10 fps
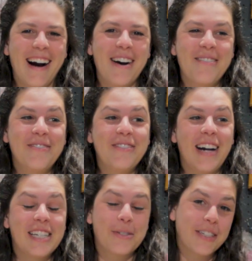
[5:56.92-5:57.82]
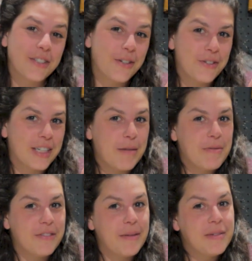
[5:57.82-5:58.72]
um, I just wanted to go through a
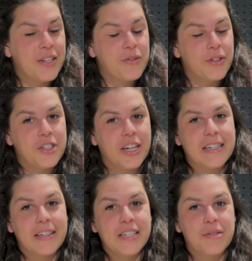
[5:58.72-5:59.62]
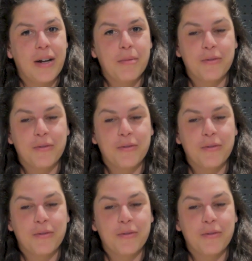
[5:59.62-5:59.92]
couple of updates for the channel as well